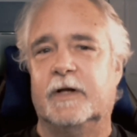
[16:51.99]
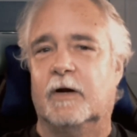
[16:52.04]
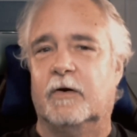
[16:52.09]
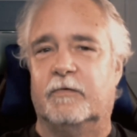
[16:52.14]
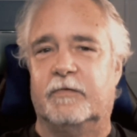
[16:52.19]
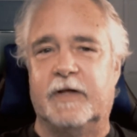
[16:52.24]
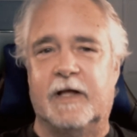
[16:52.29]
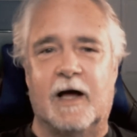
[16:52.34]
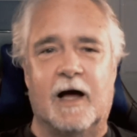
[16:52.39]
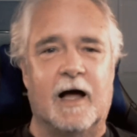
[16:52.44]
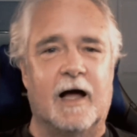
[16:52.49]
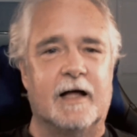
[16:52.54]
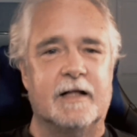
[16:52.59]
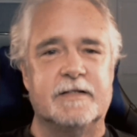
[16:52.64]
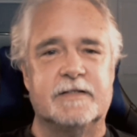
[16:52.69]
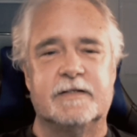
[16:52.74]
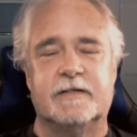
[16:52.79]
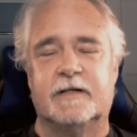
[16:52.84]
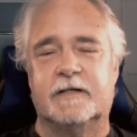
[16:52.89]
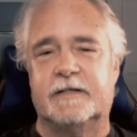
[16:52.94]
you know, the
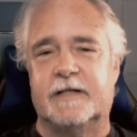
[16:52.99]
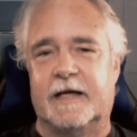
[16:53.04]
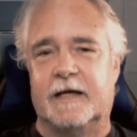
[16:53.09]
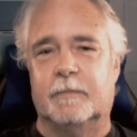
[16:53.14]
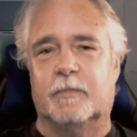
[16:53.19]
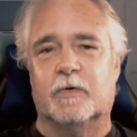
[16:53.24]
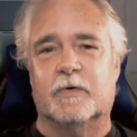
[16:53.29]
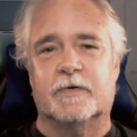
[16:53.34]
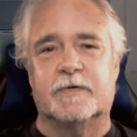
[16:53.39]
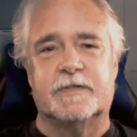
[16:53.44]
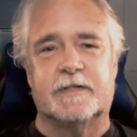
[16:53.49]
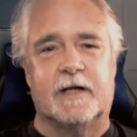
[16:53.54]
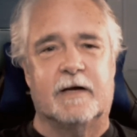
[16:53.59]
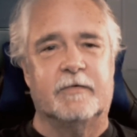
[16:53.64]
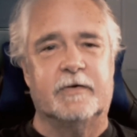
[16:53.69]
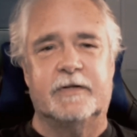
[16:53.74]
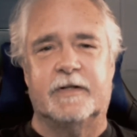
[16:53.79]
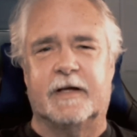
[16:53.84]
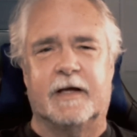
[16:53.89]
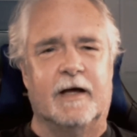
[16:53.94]
odds and the tables and
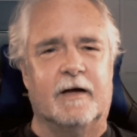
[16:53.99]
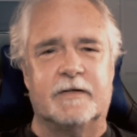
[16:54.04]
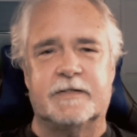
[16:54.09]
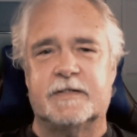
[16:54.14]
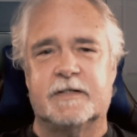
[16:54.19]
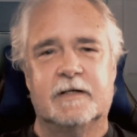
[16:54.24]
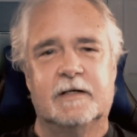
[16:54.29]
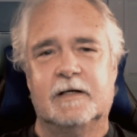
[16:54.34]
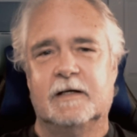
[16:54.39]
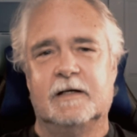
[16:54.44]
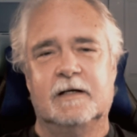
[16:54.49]
everything else.